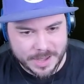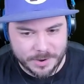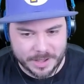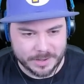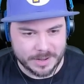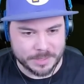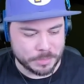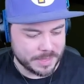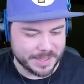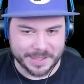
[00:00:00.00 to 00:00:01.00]
right, I
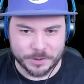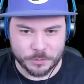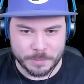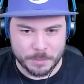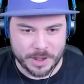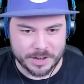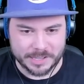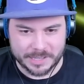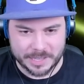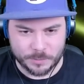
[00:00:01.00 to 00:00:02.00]
think I can remember how to
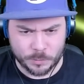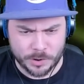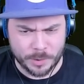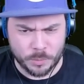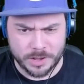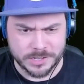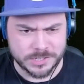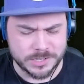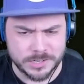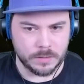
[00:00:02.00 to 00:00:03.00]
get where I
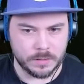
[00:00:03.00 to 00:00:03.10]
was.